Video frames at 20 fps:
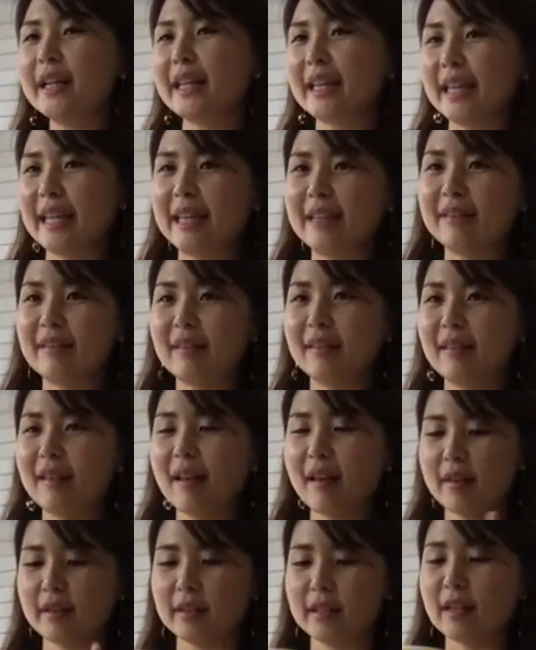in
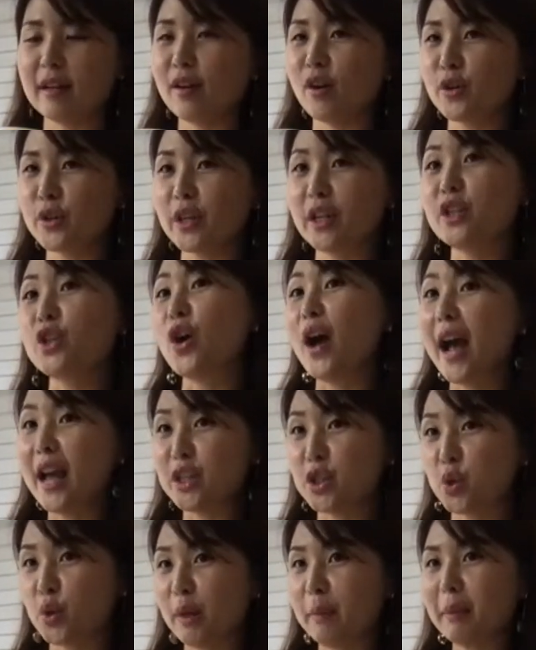your
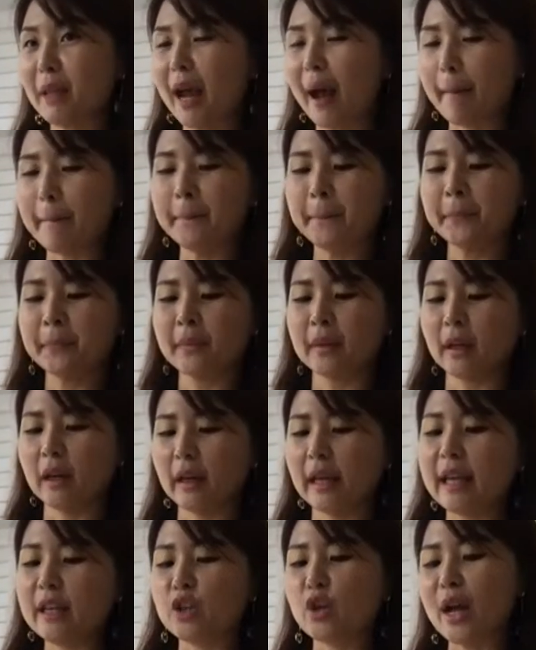ice cream tub,
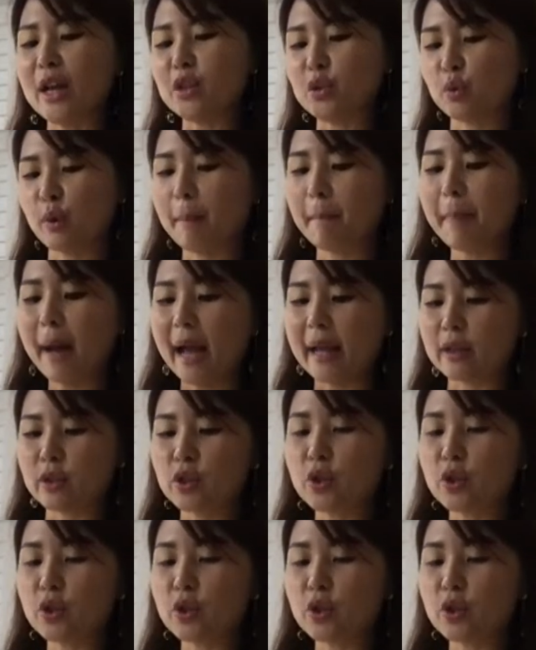okay, in your ice cream pint.